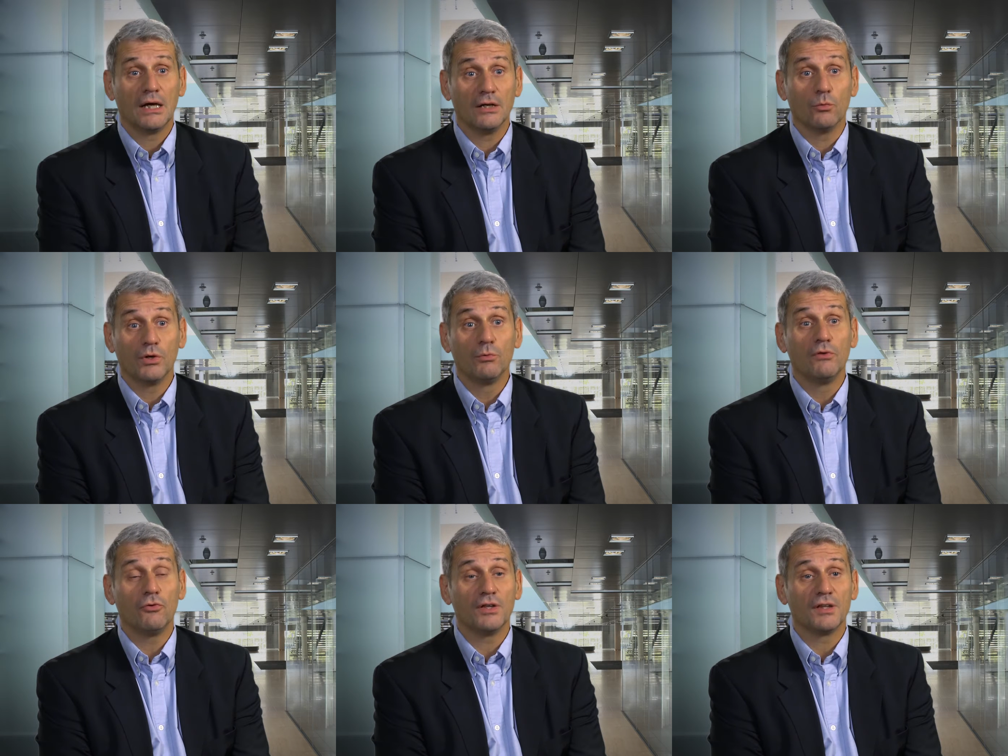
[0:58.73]
and Wind
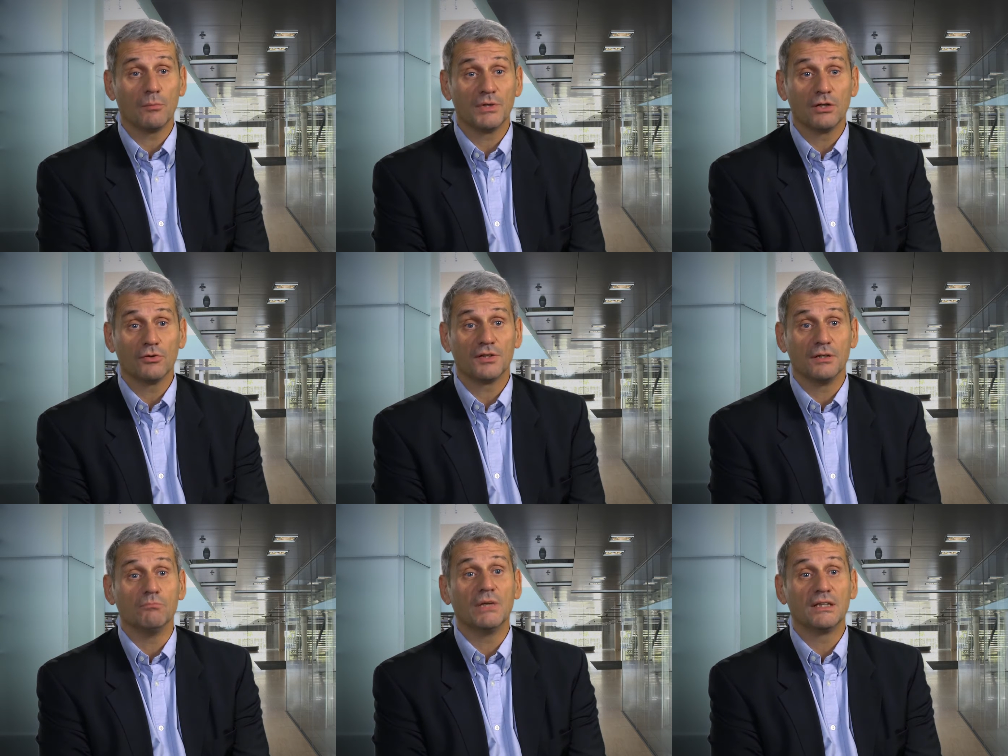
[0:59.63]
River is helping us
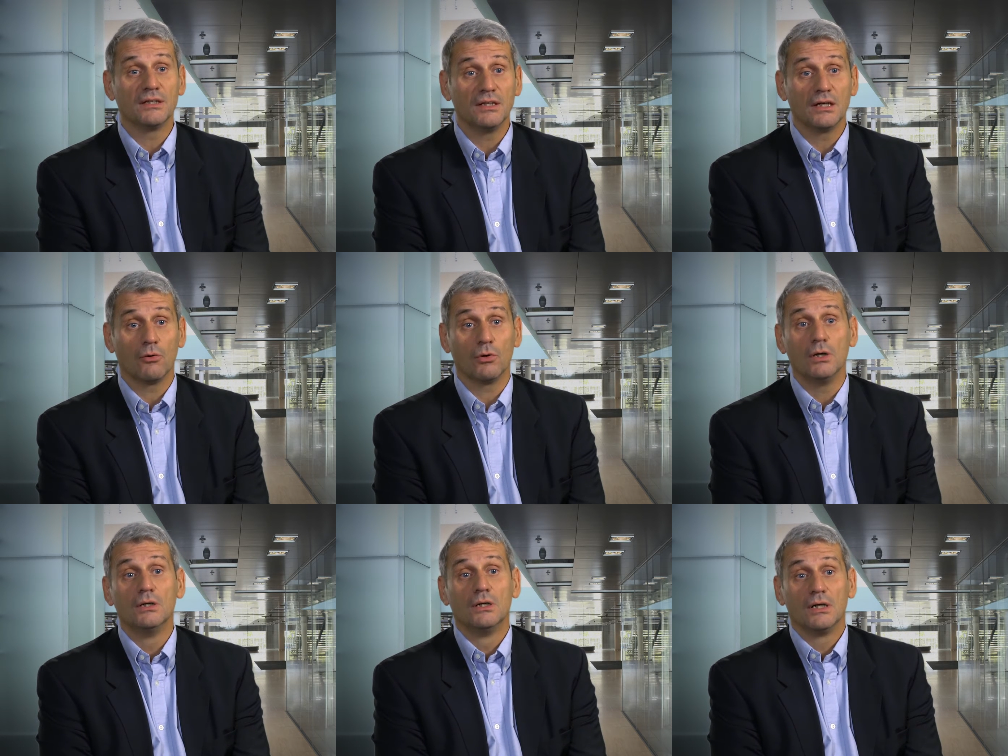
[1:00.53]
in maintaining our
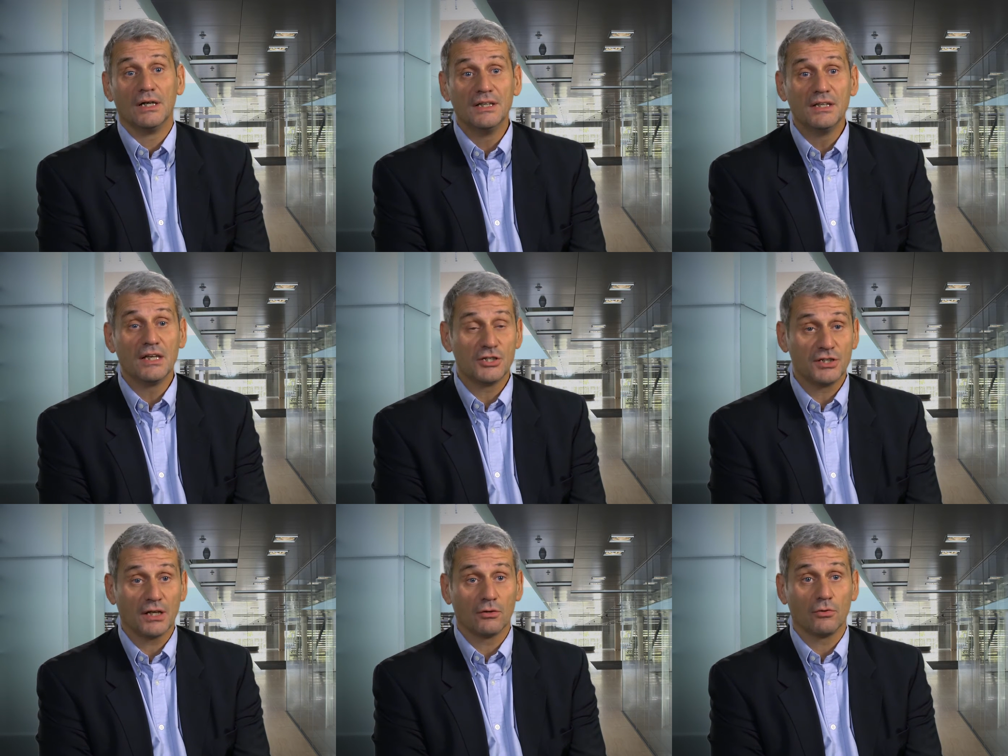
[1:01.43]
leading edge
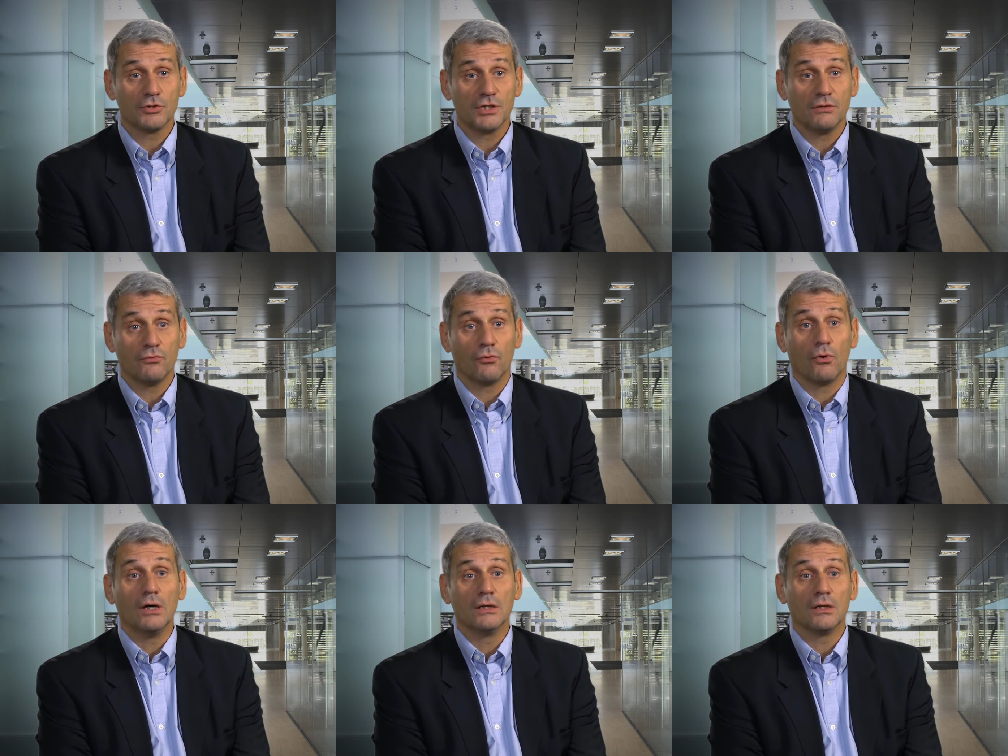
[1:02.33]
technology
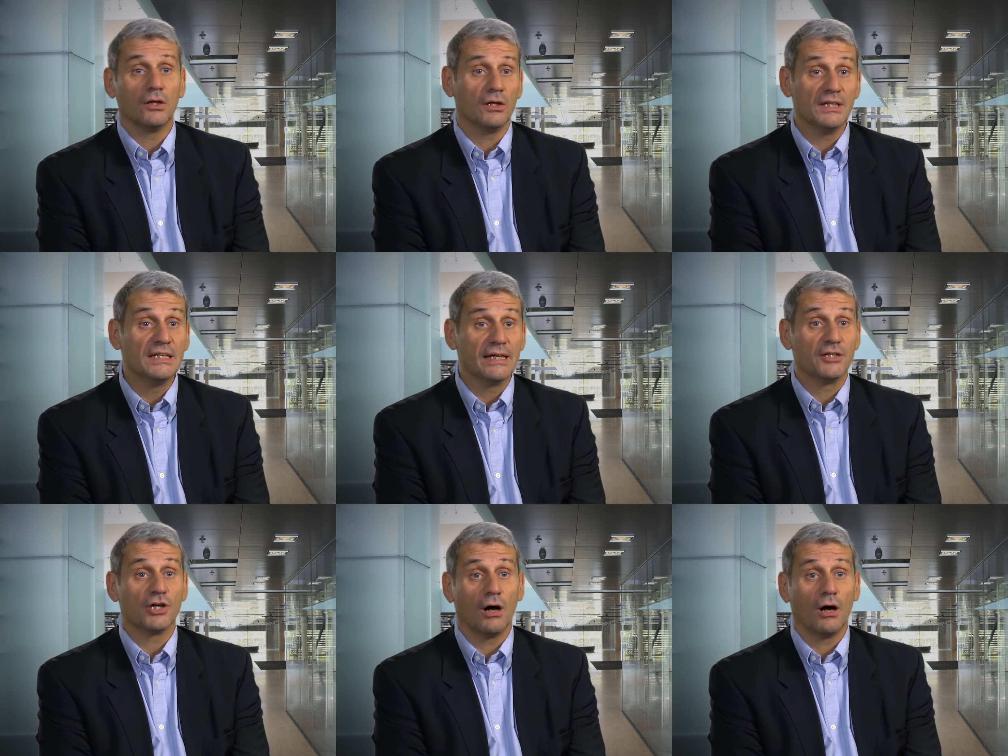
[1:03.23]
for uh, leading edge